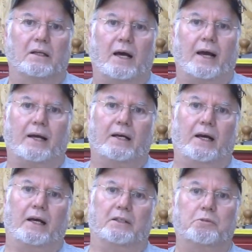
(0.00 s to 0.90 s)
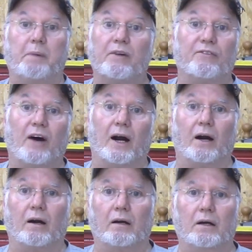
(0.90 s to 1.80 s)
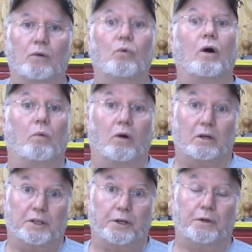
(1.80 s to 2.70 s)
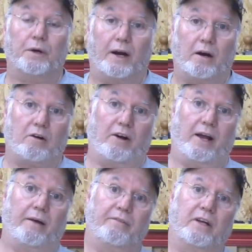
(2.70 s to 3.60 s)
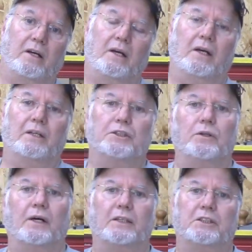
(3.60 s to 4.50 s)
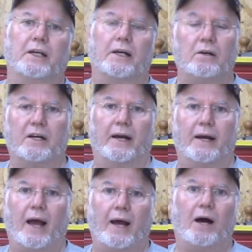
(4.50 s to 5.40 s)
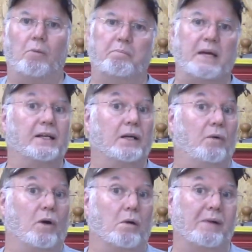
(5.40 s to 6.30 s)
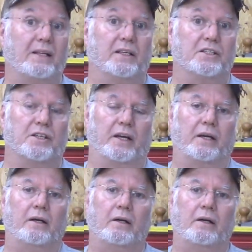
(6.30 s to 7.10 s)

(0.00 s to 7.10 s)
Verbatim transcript: like a Spitfire World War II aircraft. So I said, okay, how big do I want to make this thing?